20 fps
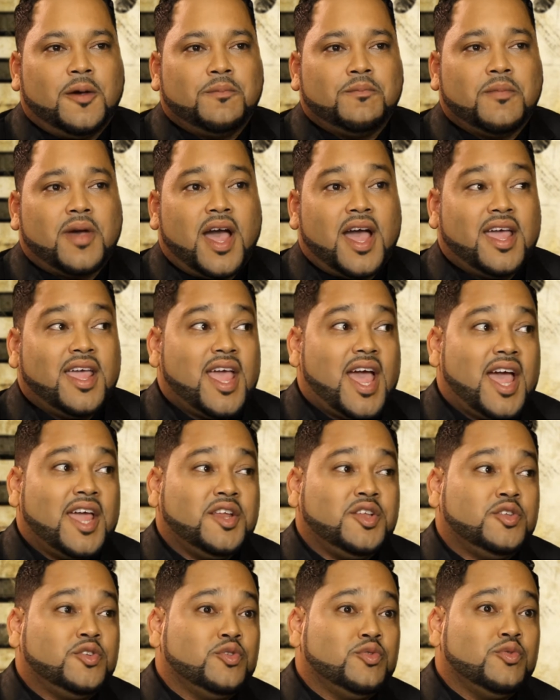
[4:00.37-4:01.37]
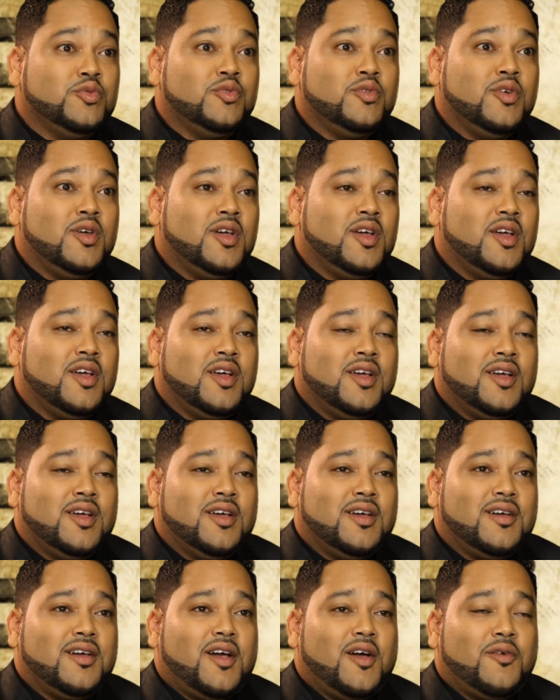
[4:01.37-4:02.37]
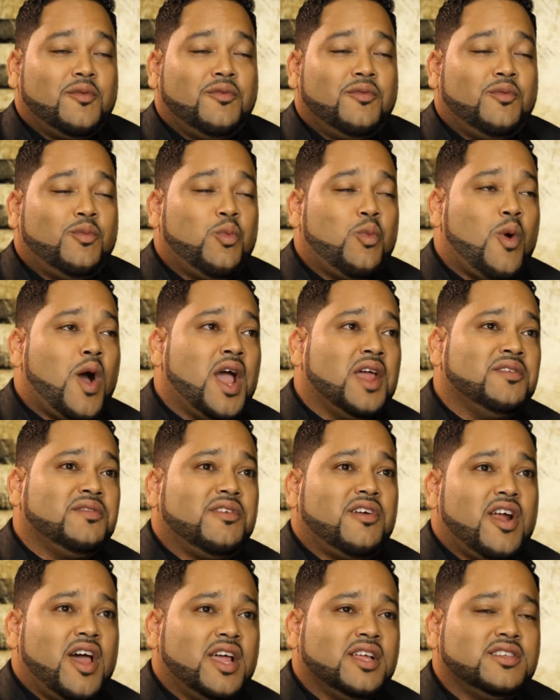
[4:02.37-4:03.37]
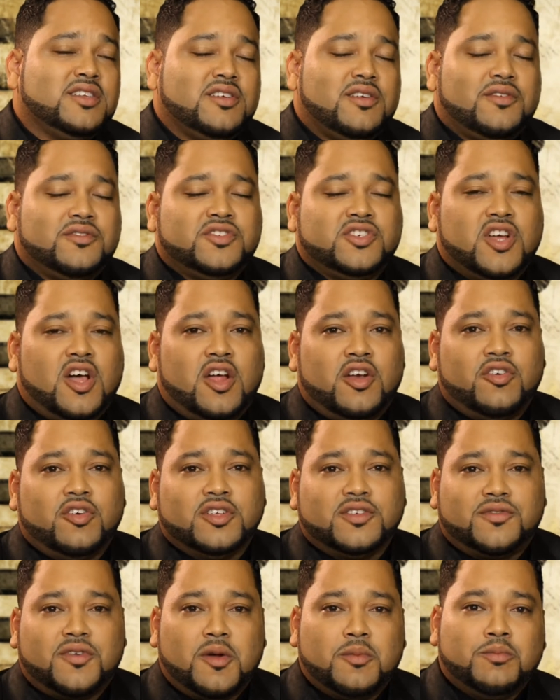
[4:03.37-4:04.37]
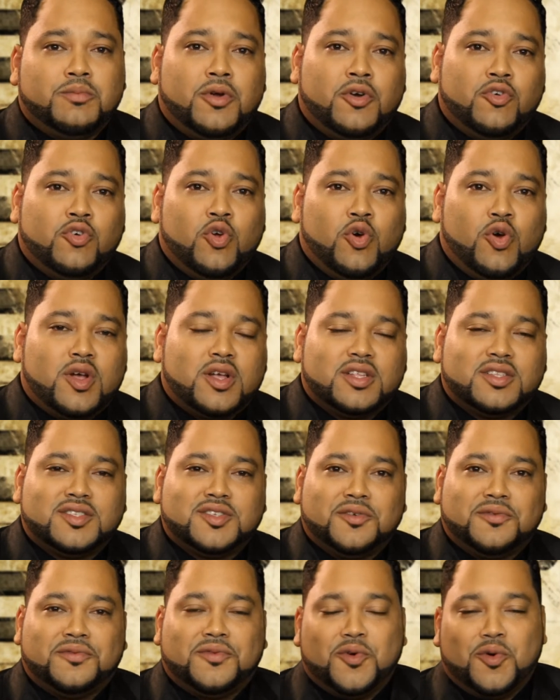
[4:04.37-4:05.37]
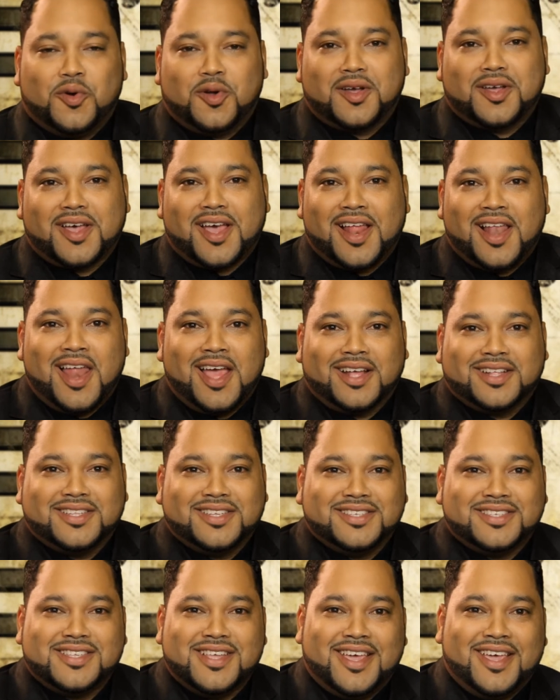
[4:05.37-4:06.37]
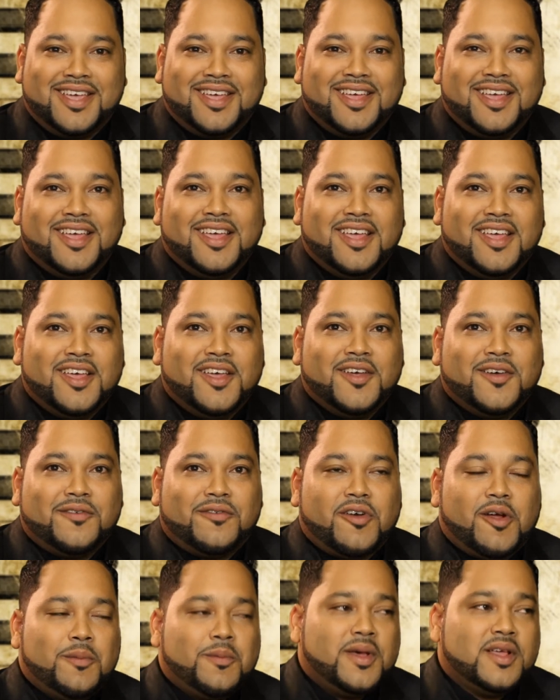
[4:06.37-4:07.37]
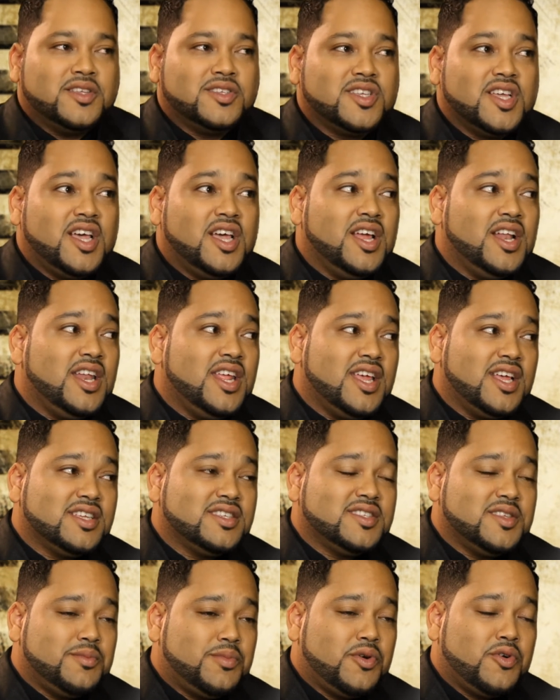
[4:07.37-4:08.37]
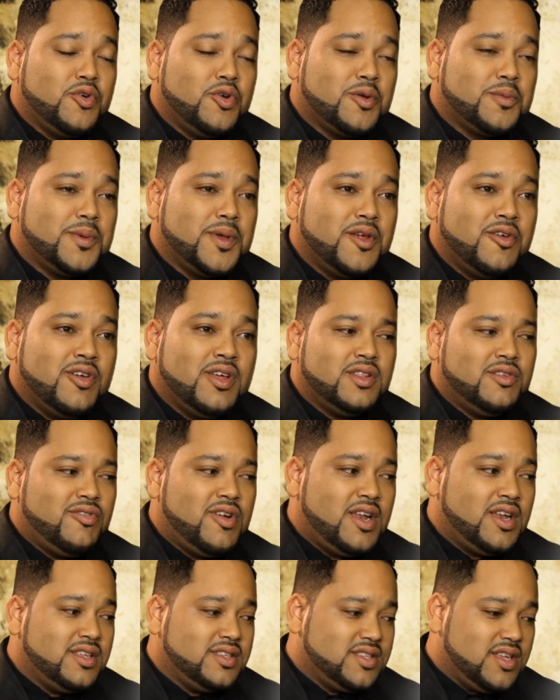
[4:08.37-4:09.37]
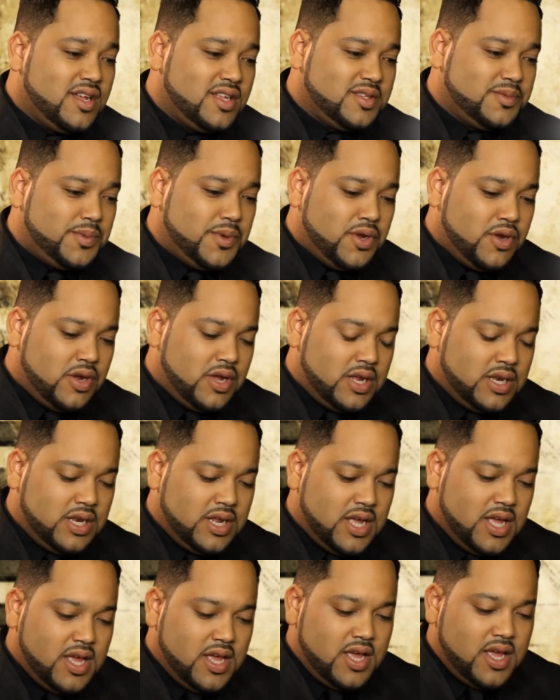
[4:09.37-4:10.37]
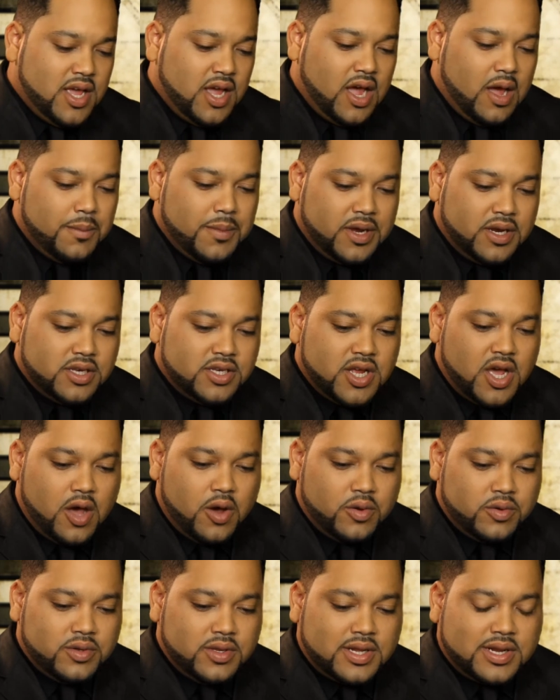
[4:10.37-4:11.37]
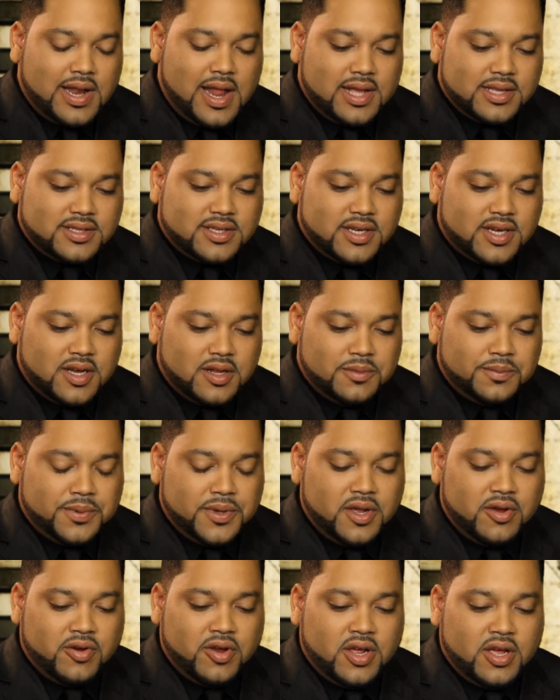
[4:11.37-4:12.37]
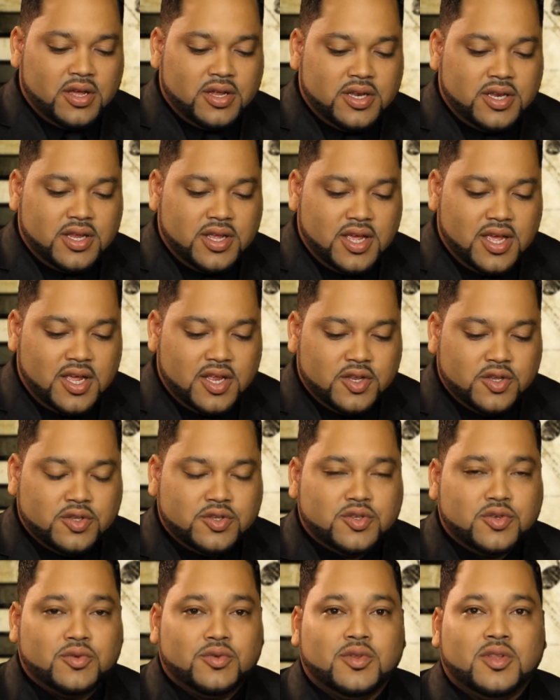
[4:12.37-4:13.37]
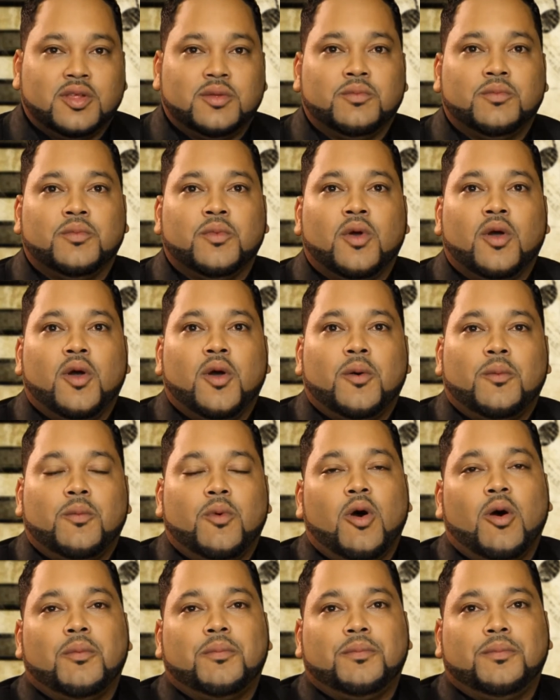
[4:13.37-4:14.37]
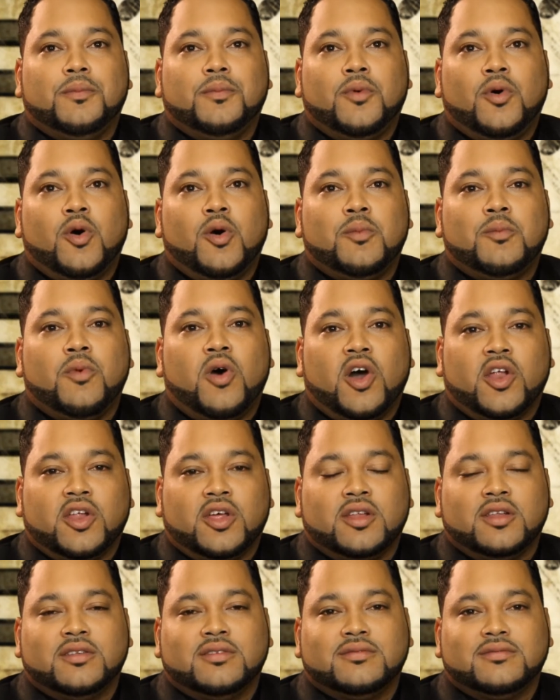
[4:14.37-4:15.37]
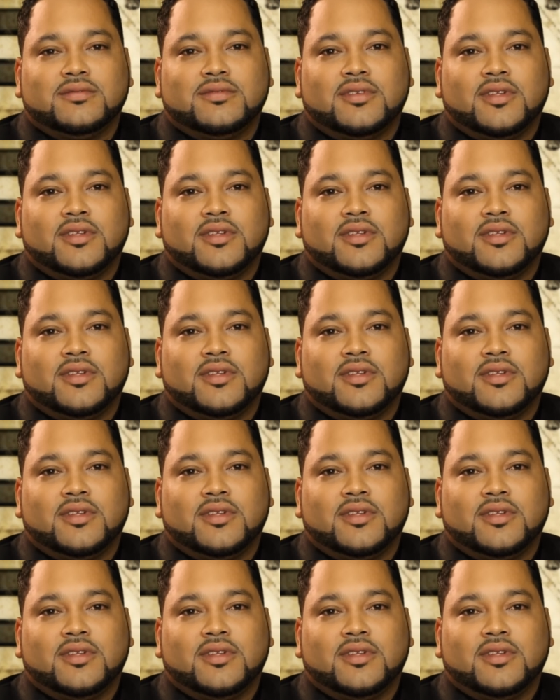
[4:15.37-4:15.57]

I do a wide variety of genres, from Baroque to folk, I like to say. From as early as the Baroque period, the Renaissance period, coming down the classical period into the more modern